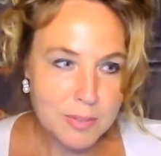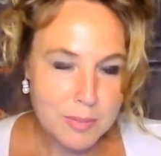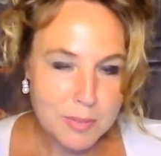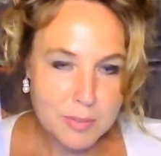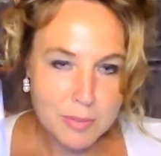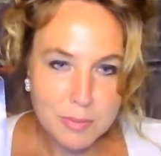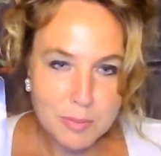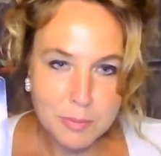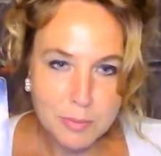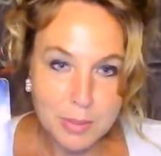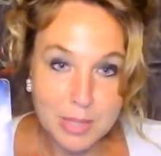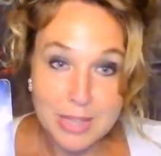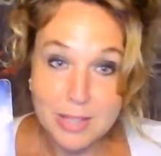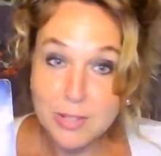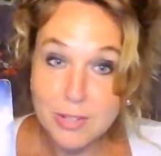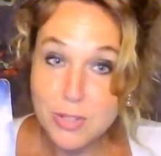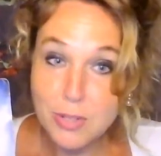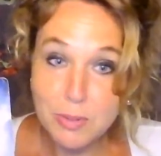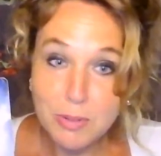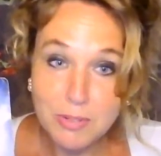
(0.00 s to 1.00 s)
when
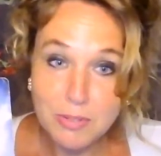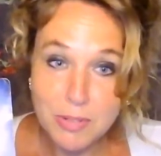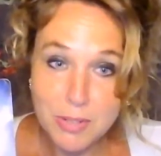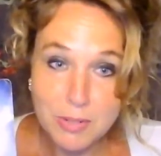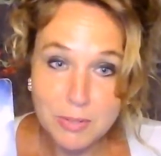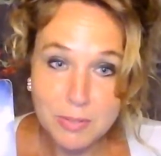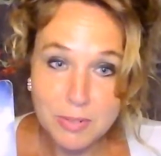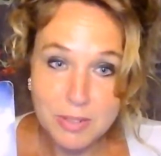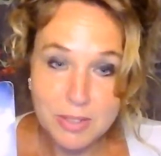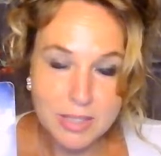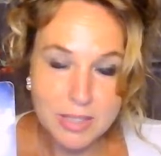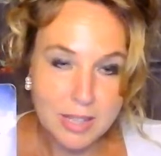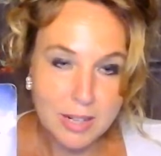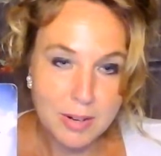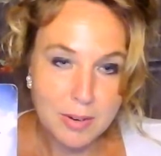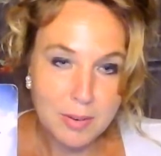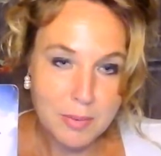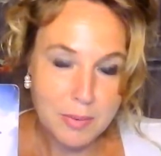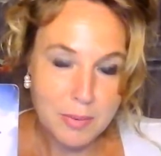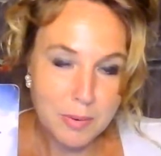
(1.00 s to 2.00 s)
there's two of you,
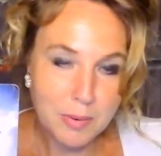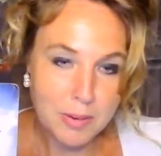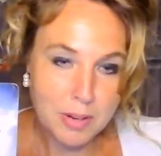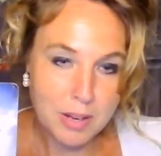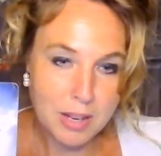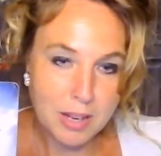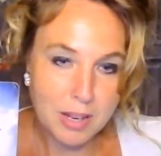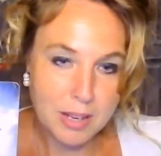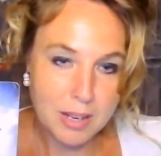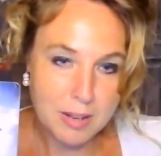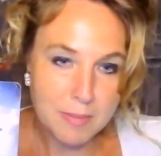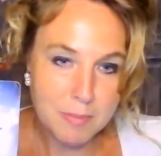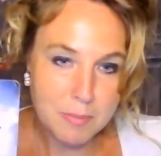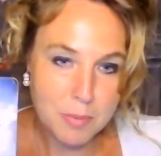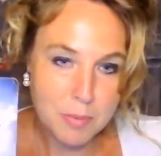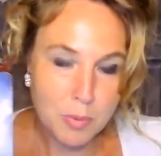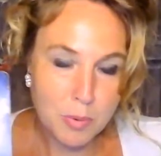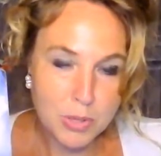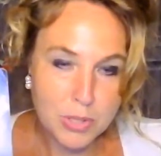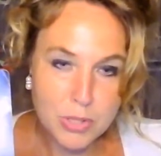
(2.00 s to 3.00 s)

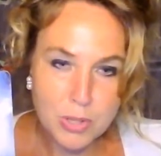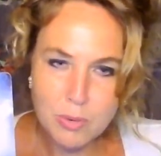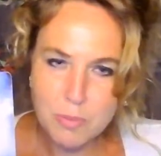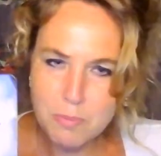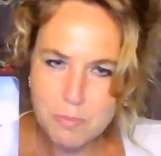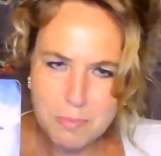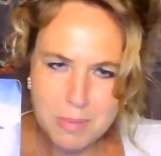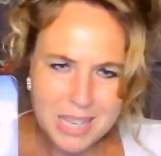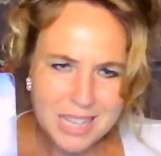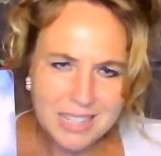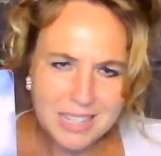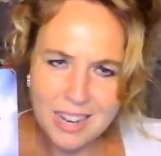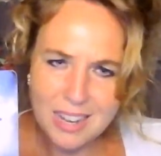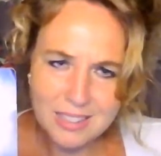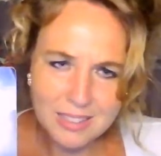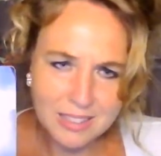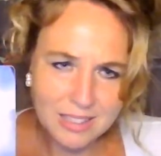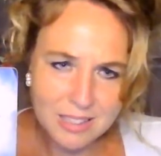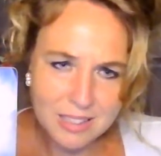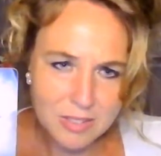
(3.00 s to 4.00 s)
or don't be an
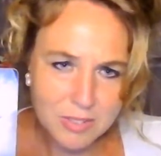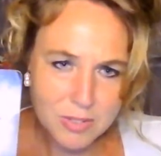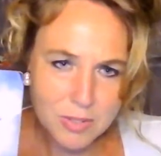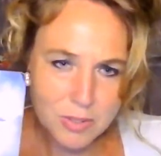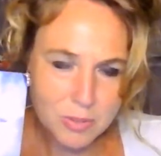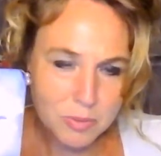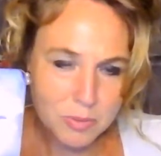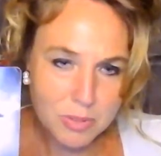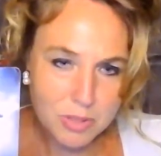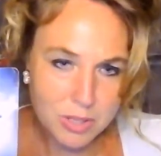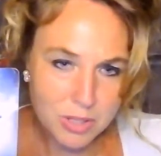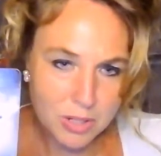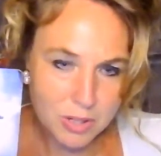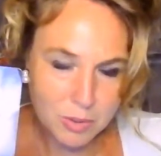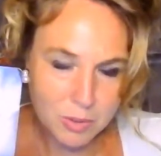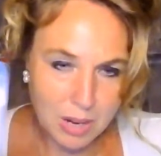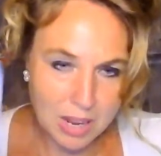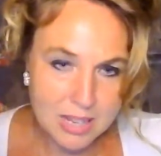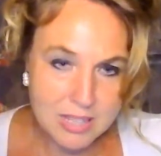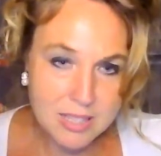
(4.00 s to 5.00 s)
island. Don't,
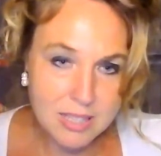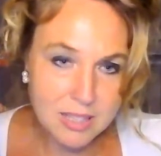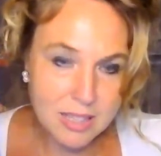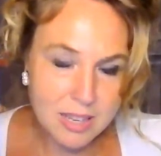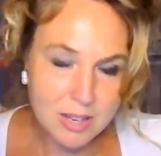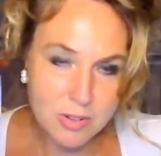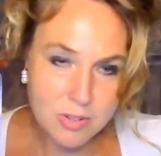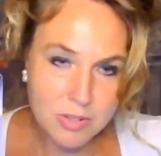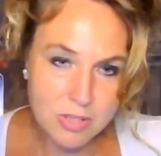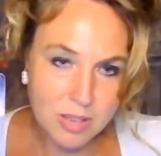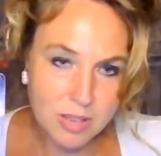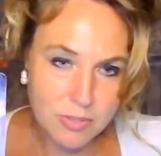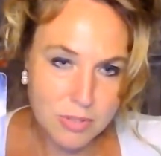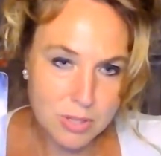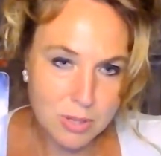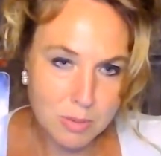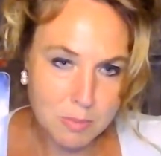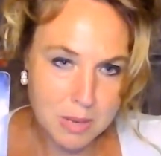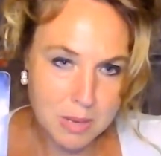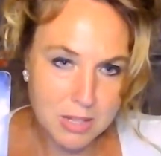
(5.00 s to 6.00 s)
isolate yourself
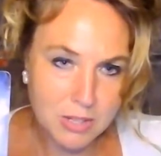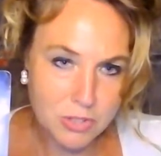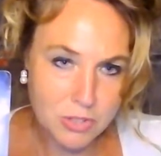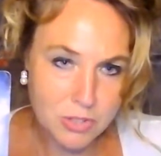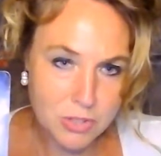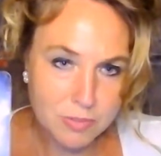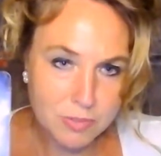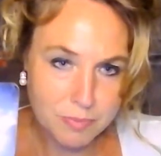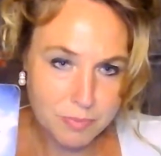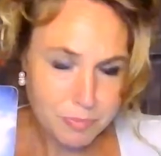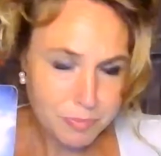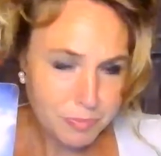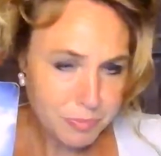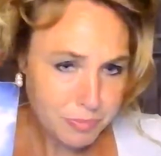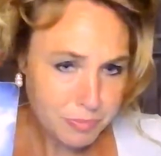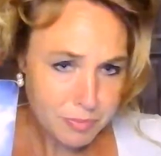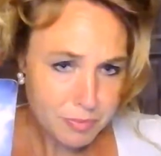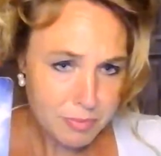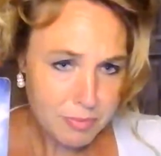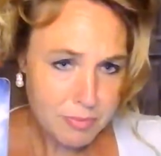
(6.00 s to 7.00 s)
so much.
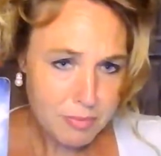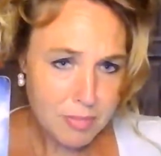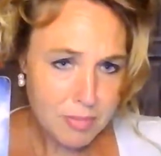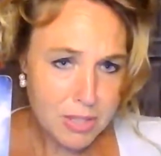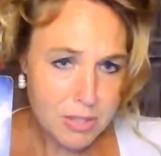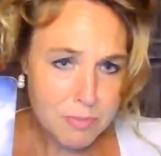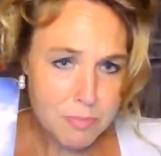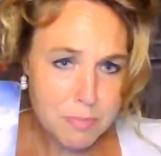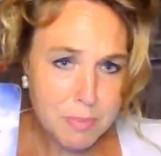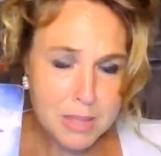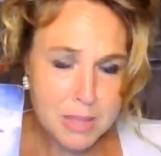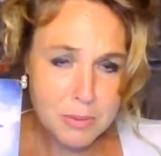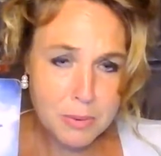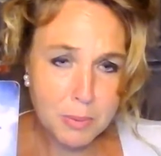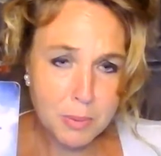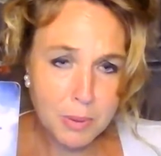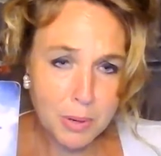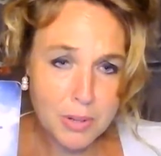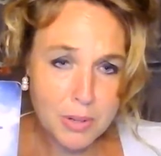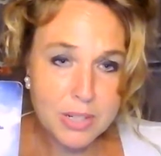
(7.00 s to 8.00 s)
You've been
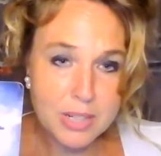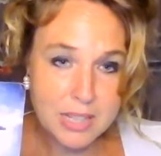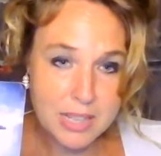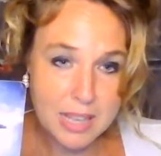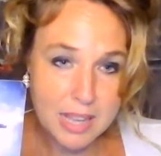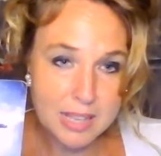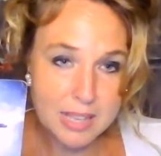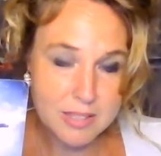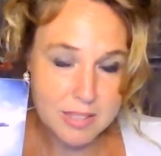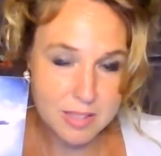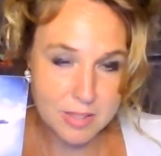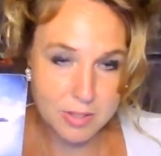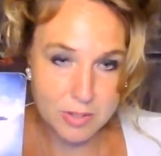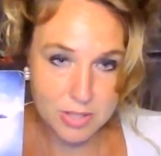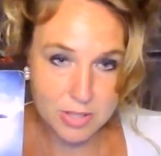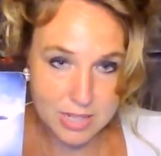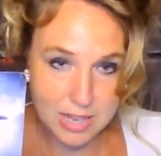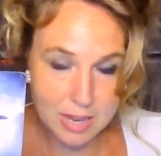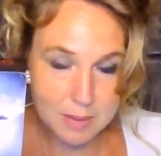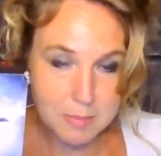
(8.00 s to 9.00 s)
through hurt, yes, and there's a
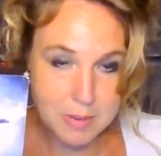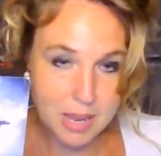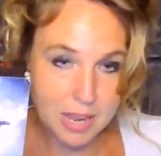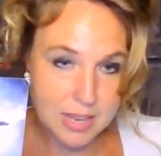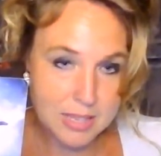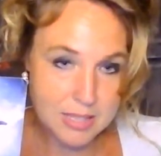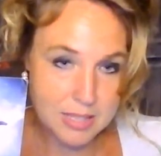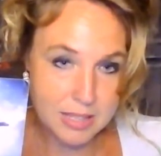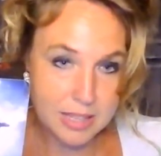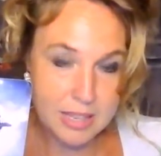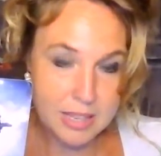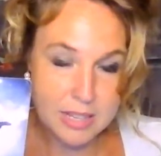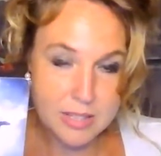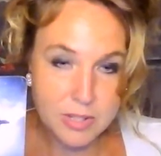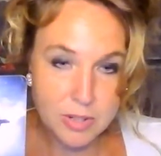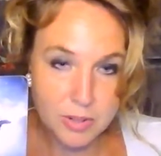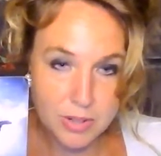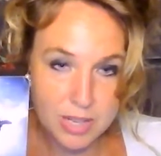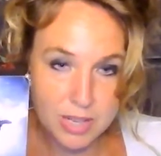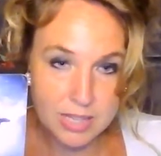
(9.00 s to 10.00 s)
time to isolate as
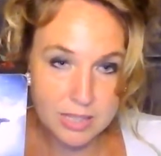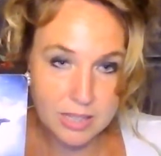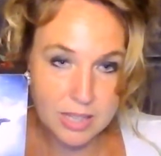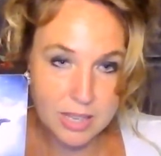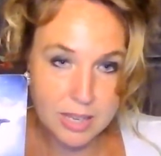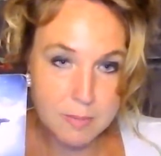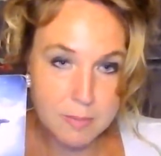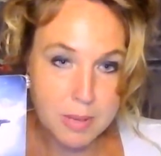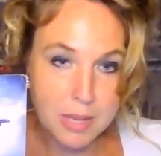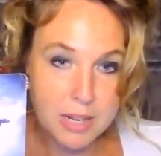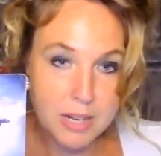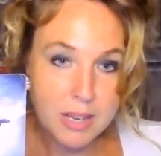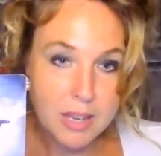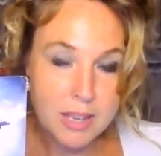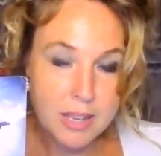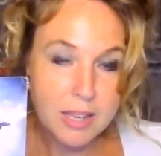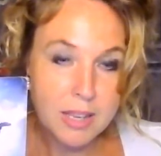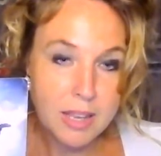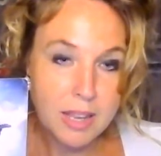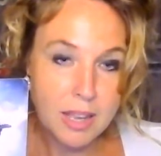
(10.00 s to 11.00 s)
you're healing, but
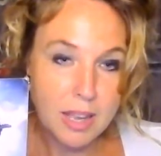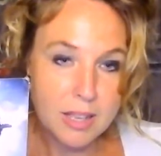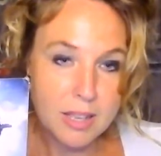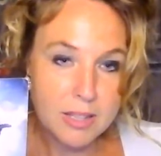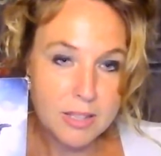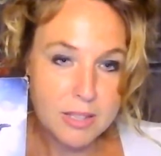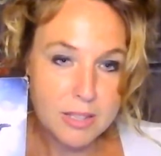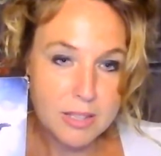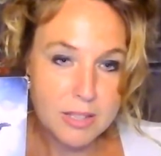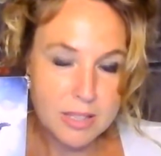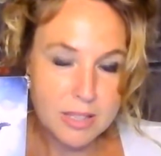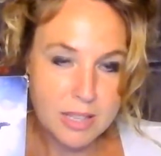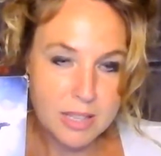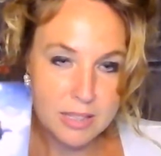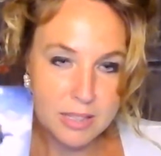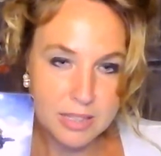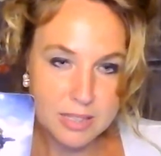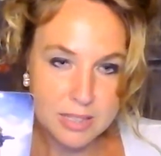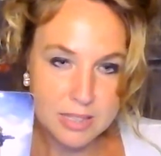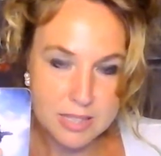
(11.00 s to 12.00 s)
the
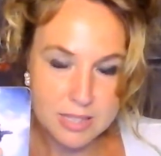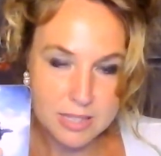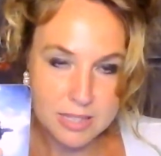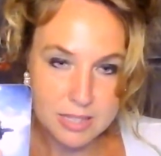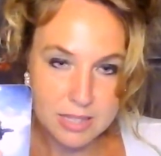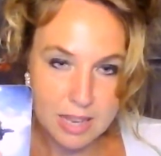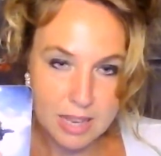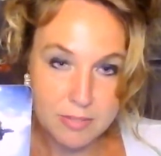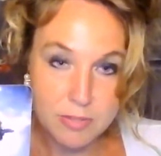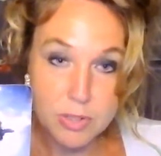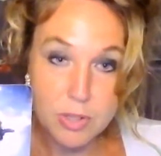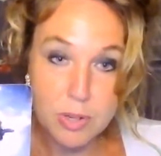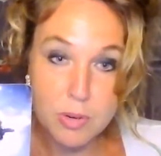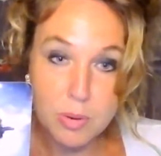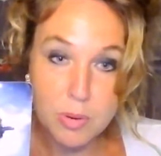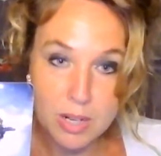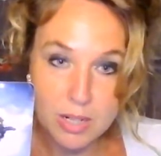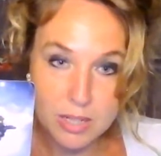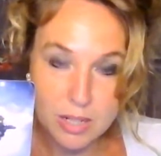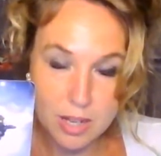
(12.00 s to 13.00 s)
healing doesn't have to go
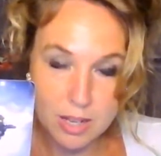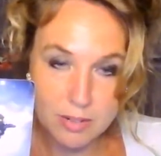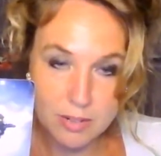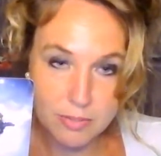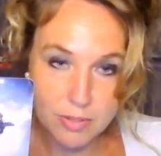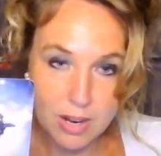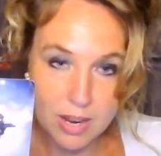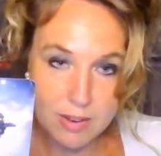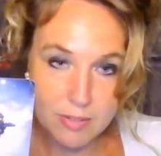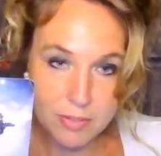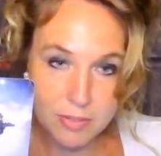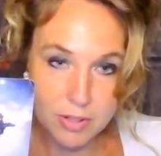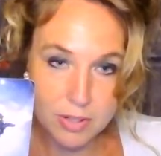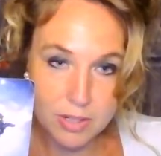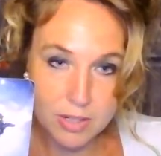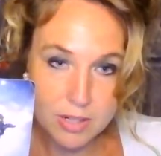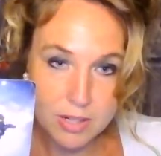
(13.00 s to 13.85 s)
on and on forever